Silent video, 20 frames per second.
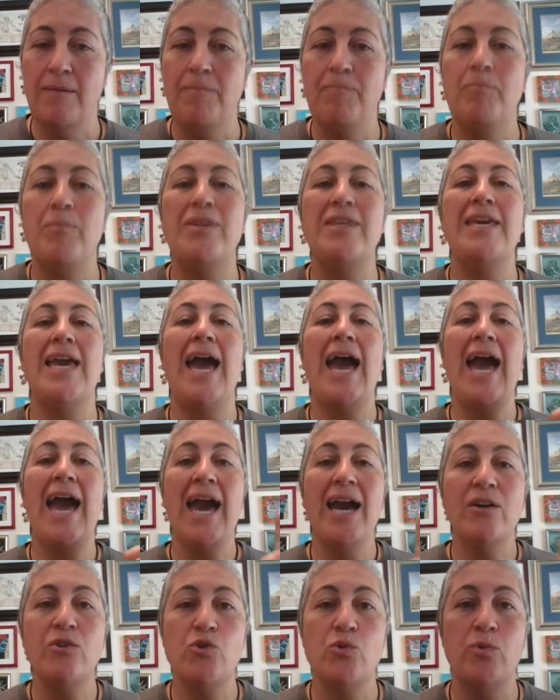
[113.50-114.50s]
But the
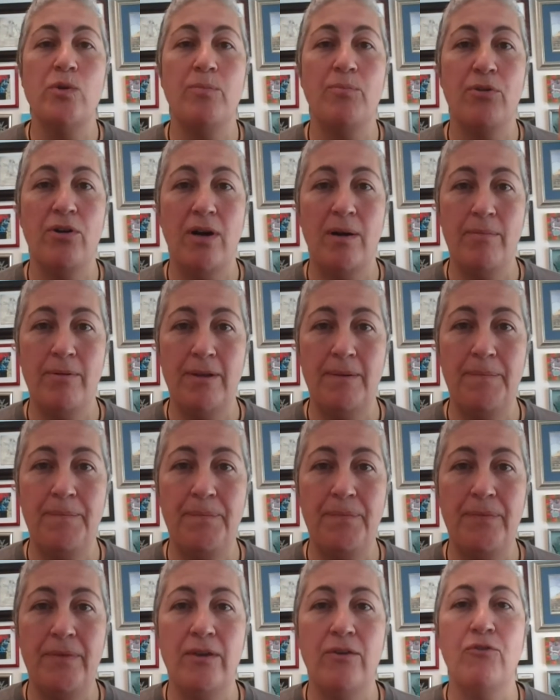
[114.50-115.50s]
actual problem,
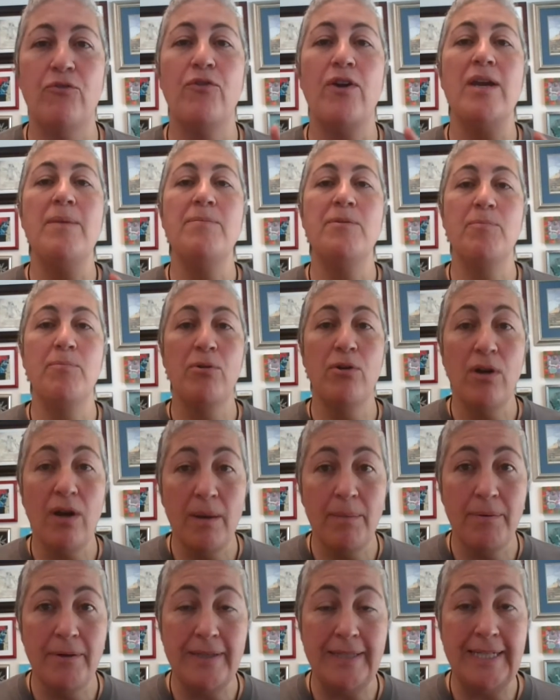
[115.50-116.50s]
framed
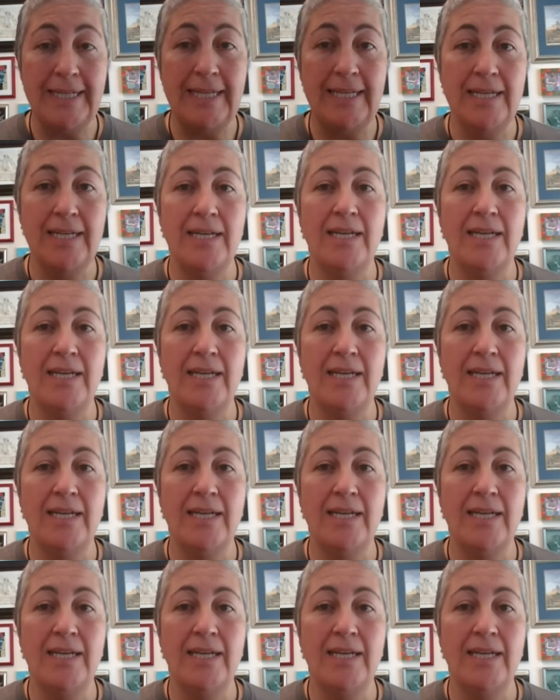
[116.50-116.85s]
properly,